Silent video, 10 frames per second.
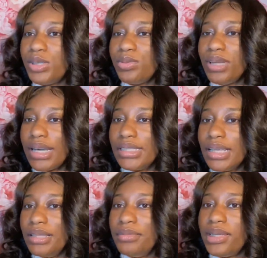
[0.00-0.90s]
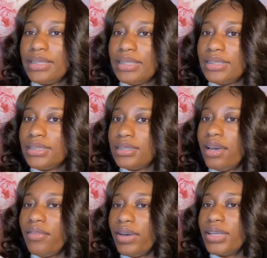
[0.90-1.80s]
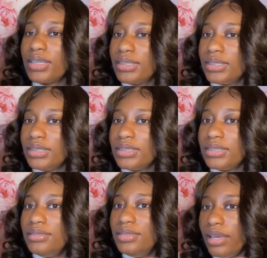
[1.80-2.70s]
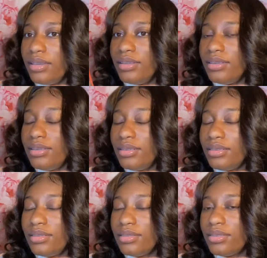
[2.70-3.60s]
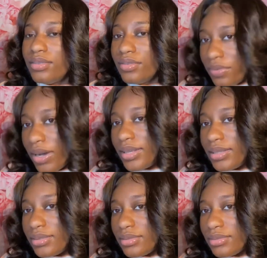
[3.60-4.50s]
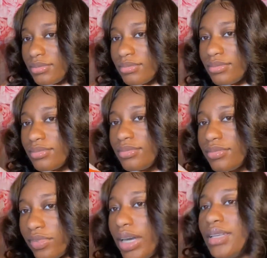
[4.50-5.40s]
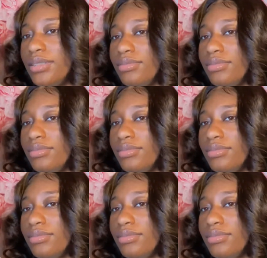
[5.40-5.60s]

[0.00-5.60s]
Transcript: you're not telling me that these is not fire, because these is dead fire. Yeah.